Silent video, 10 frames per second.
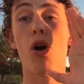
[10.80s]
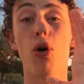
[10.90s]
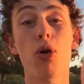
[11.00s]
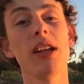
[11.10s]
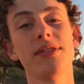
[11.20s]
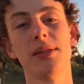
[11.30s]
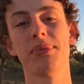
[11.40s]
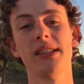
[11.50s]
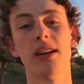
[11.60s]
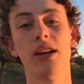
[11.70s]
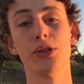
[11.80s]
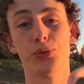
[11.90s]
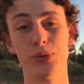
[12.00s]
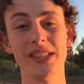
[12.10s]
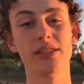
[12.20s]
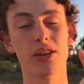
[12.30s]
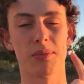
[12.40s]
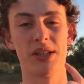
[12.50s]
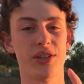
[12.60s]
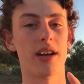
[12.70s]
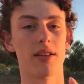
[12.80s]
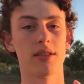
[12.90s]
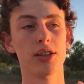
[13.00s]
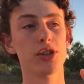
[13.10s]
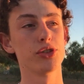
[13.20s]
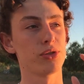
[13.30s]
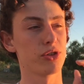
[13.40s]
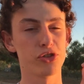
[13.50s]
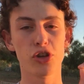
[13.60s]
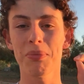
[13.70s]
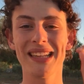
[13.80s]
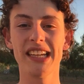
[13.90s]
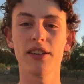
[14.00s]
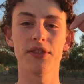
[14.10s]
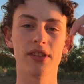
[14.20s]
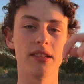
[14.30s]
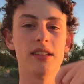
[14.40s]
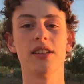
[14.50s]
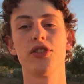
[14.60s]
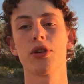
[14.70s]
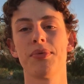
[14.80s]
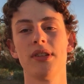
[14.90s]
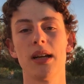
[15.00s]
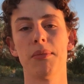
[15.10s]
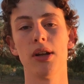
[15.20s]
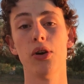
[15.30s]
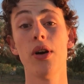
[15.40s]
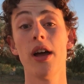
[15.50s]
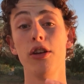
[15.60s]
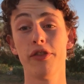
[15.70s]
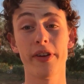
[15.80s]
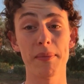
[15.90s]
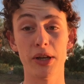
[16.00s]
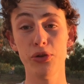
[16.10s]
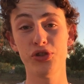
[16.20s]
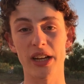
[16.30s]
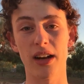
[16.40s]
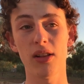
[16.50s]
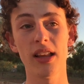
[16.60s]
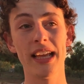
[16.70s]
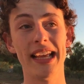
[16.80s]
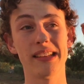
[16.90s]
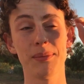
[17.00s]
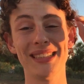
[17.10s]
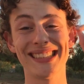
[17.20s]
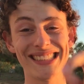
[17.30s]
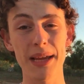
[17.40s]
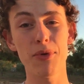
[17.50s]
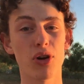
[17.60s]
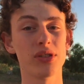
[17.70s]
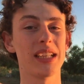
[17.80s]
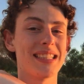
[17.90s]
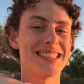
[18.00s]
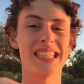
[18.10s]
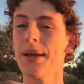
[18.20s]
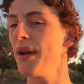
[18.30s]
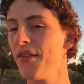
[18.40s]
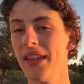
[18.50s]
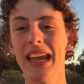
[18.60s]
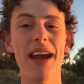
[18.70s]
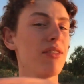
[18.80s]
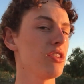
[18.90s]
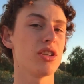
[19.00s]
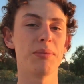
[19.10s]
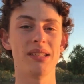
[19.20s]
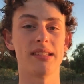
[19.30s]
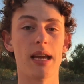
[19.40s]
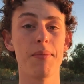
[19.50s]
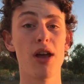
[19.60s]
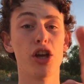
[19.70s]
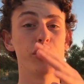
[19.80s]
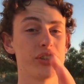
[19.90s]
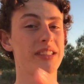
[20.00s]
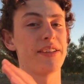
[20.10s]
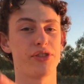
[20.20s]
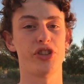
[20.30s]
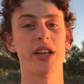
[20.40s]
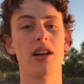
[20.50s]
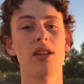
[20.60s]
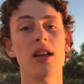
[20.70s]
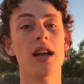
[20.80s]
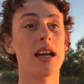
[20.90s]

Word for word: all I've simply done is restarted my channel. So on the top link of the description down below you'll find my new channel it's gonna be the same content same everything everything's gonna be the same just a different channel.